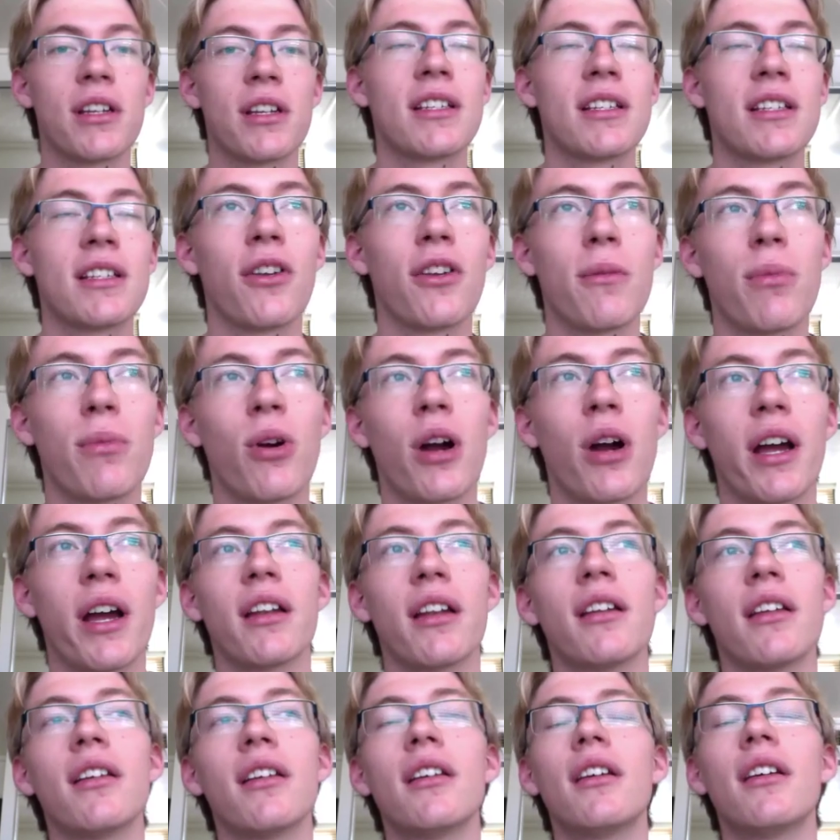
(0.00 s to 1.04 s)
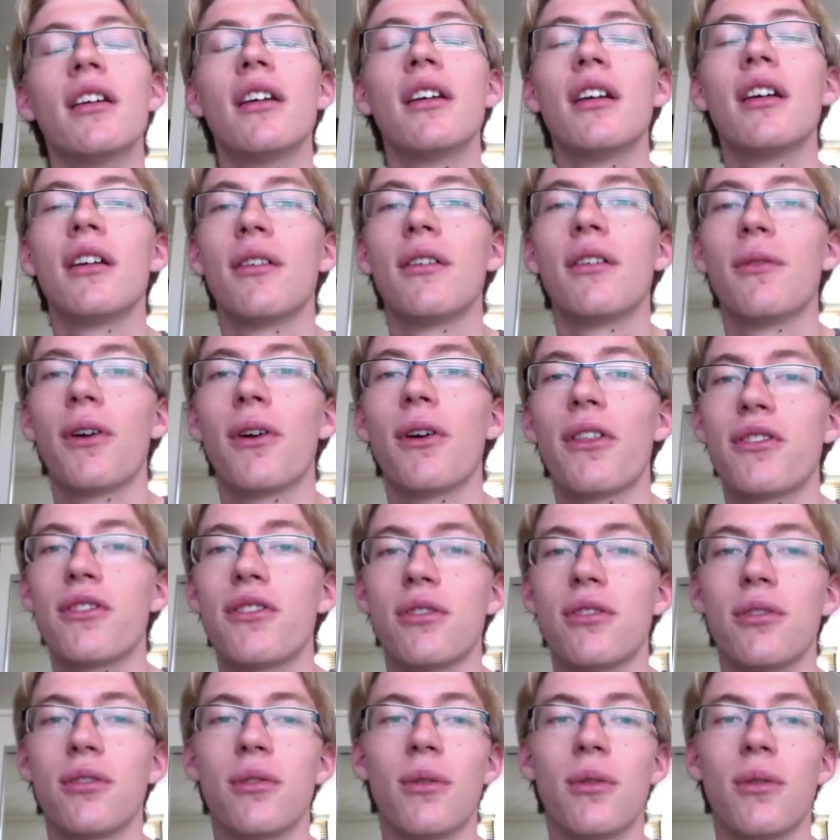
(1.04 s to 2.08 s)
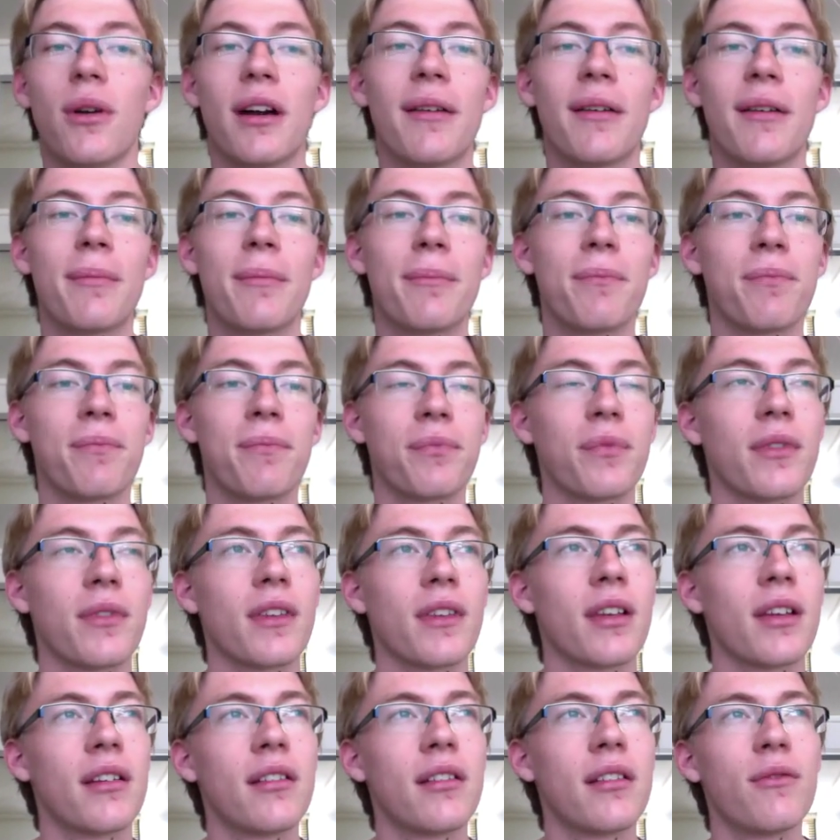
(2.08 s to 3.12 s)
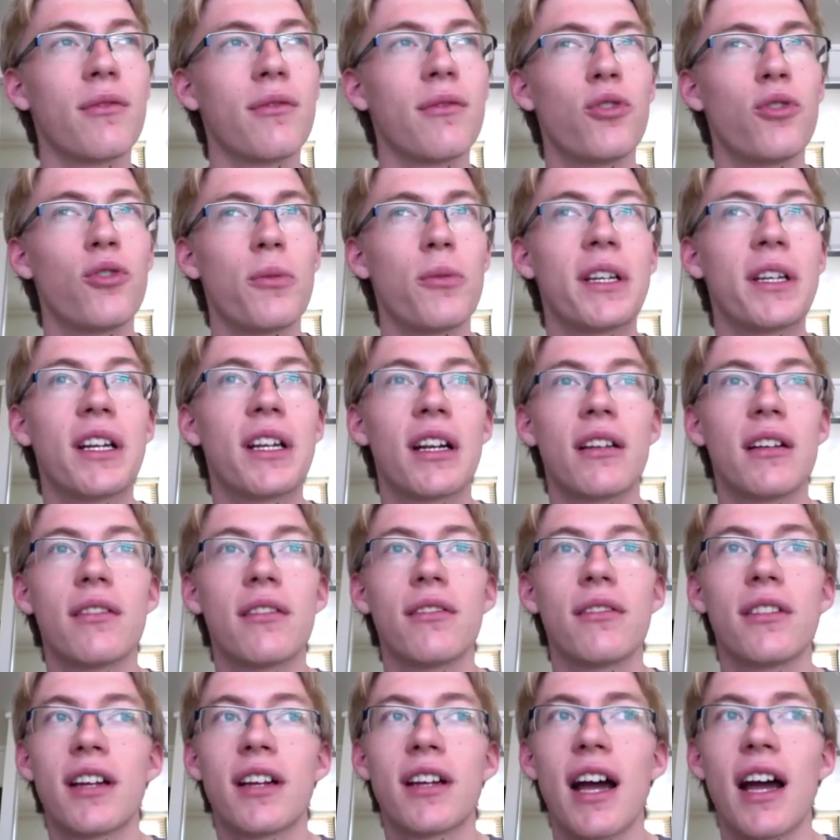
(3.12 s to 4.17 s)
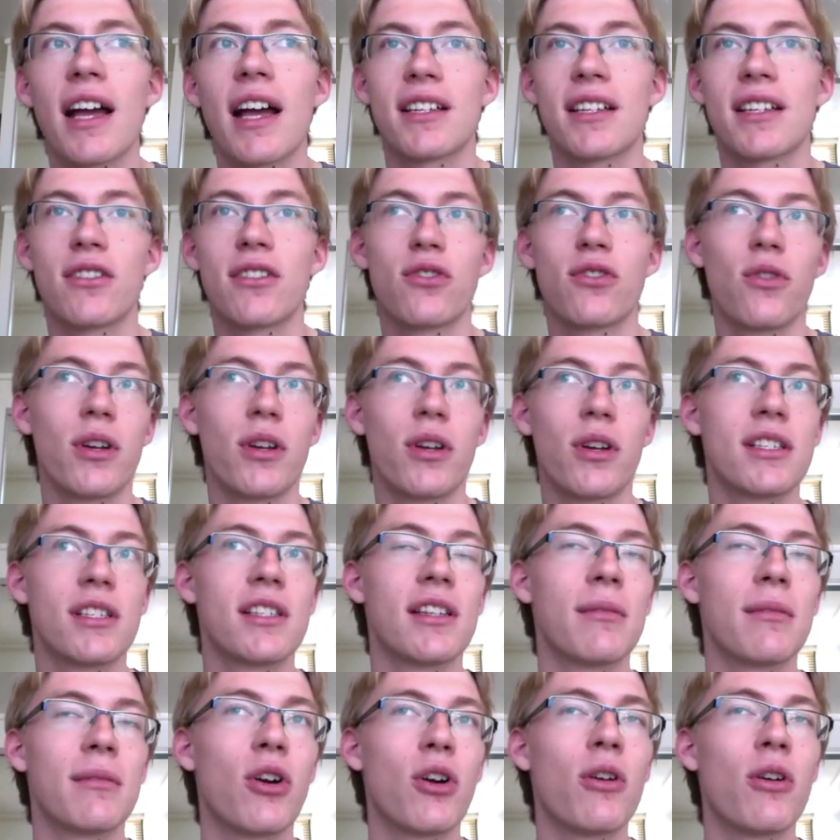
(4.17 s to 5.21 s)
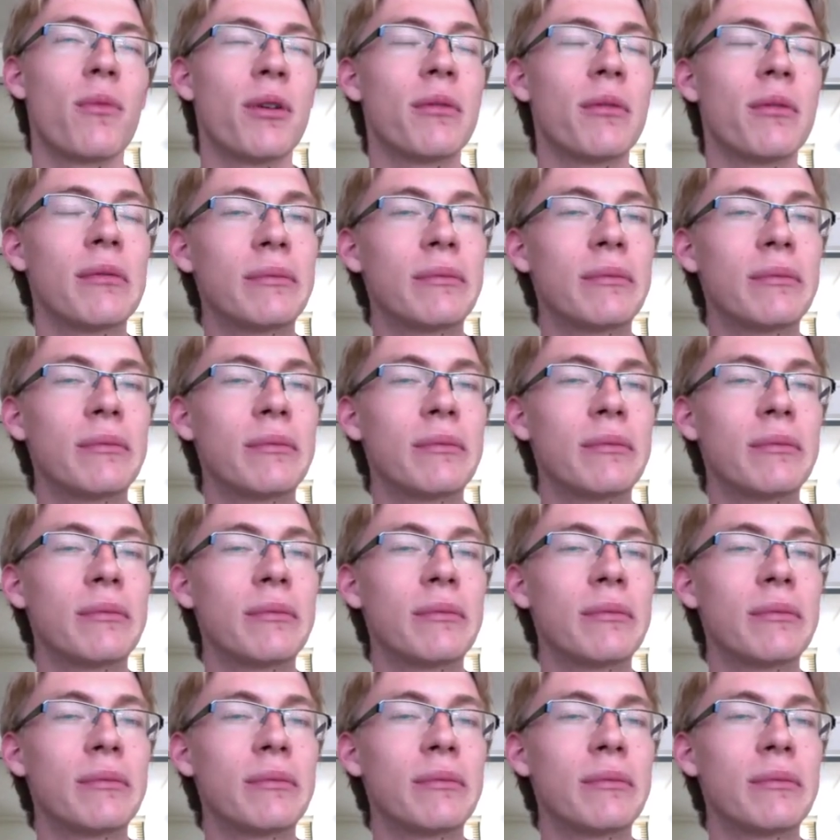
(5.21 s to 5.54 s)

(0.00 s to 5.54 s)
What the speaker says: and Dylan O'Brien are the two rumored casting choices at the moment.